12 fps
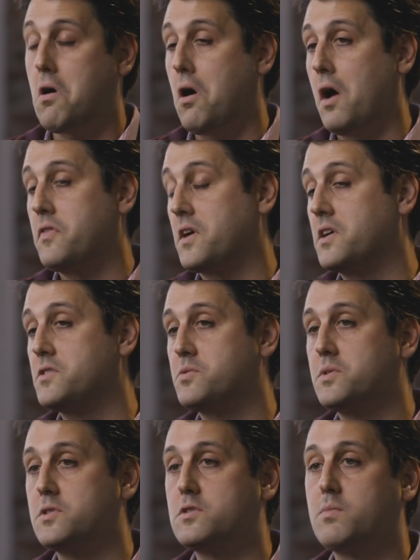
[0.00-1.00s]
I think he's
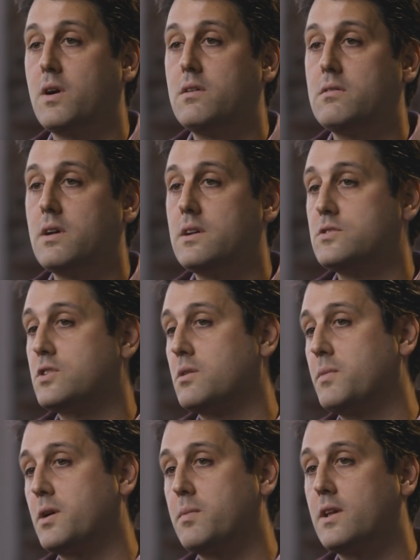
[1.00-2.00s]
really smart, and he's going to
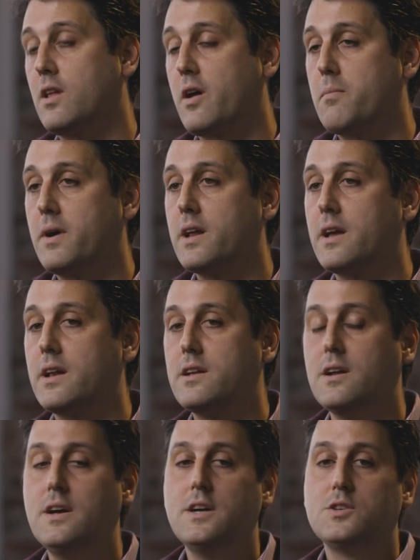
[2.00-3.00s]
make me a lot of money in it.